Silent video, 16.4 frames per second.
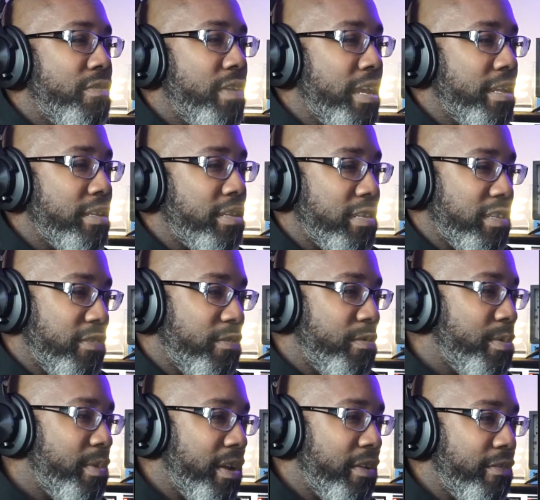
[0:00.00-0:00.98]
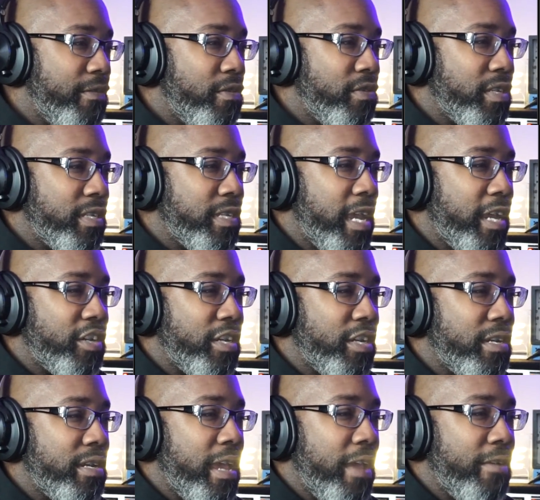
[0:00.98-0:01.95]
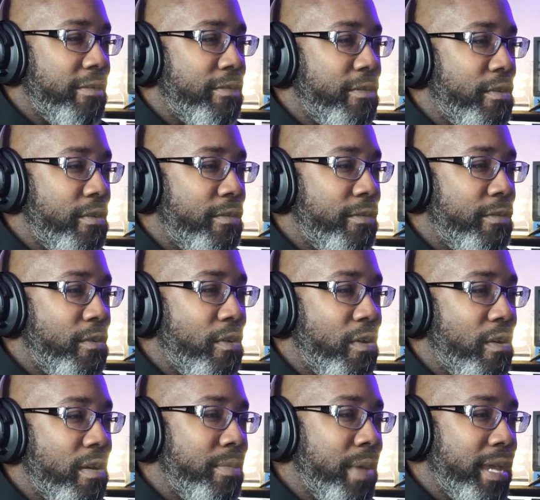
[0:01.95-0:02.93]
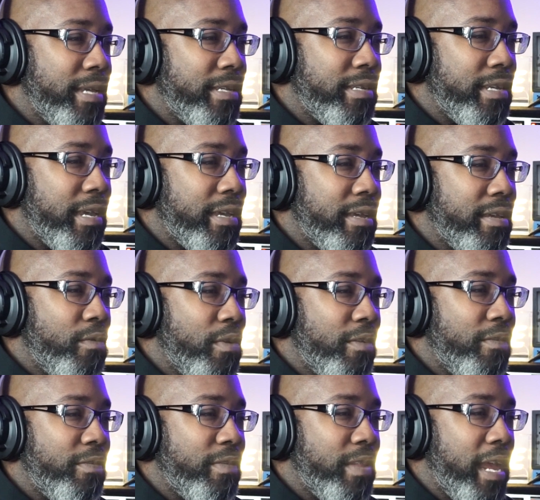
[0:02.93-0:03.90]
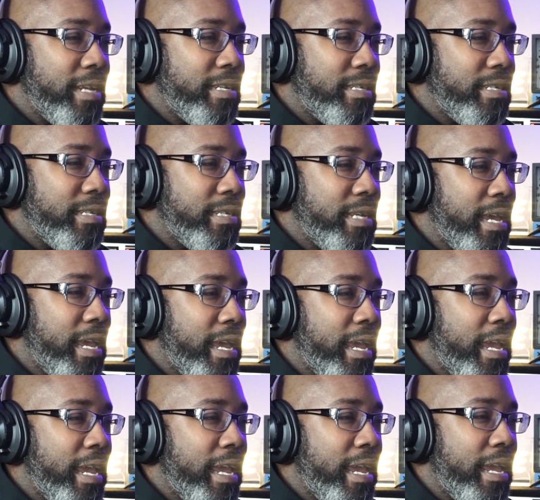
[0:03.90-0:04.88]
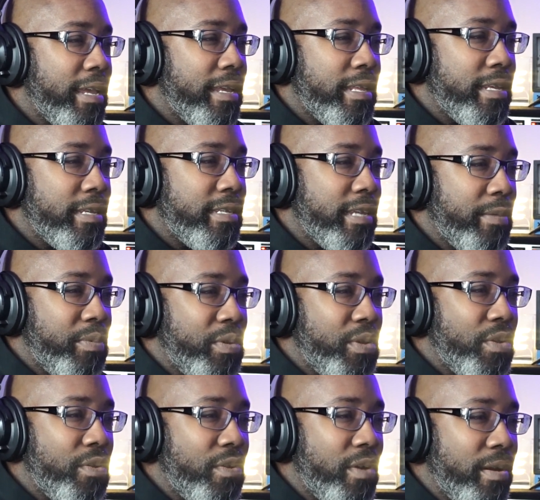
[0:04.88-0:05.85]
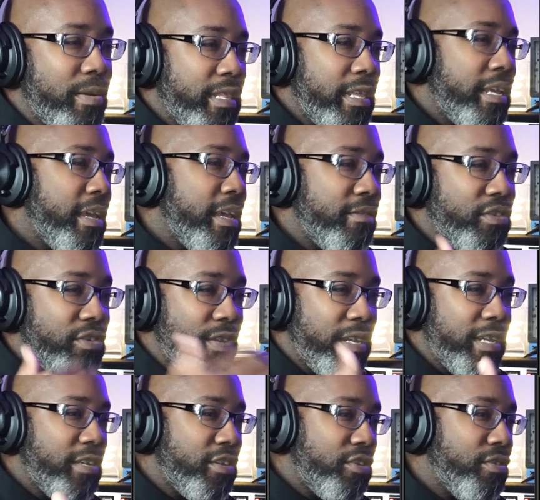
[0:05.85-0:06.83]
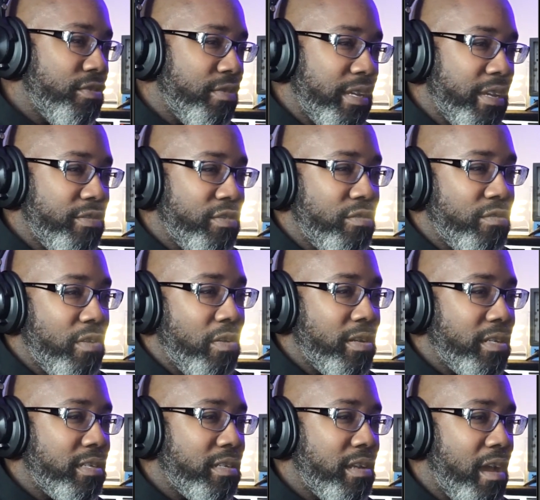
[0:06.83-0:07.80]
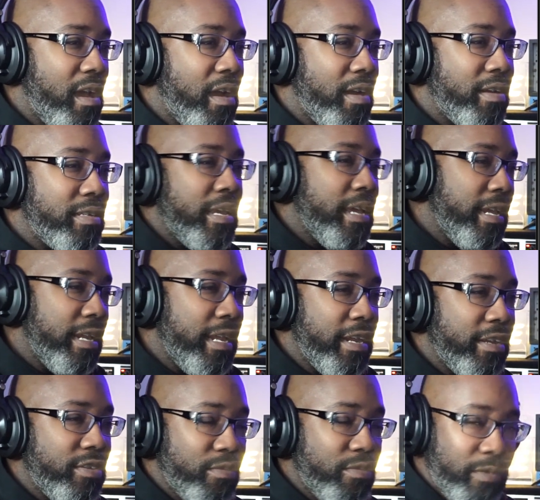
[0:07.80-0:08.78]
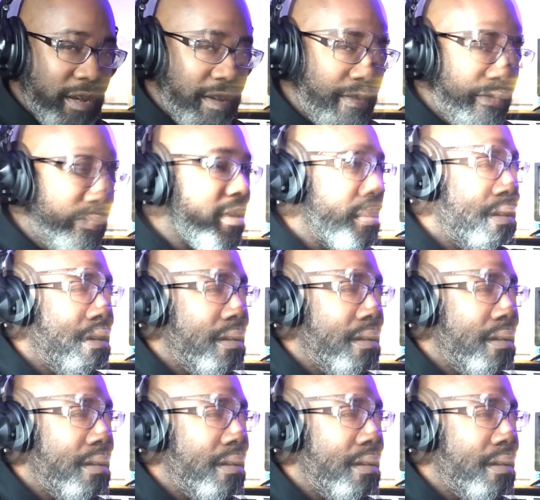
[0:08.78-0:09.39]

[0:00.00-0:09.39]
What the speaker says: For instance, if we want a full section at 4/4 basic with let's say pure, then gives you these 2. It gives you rolling stars and interweaved.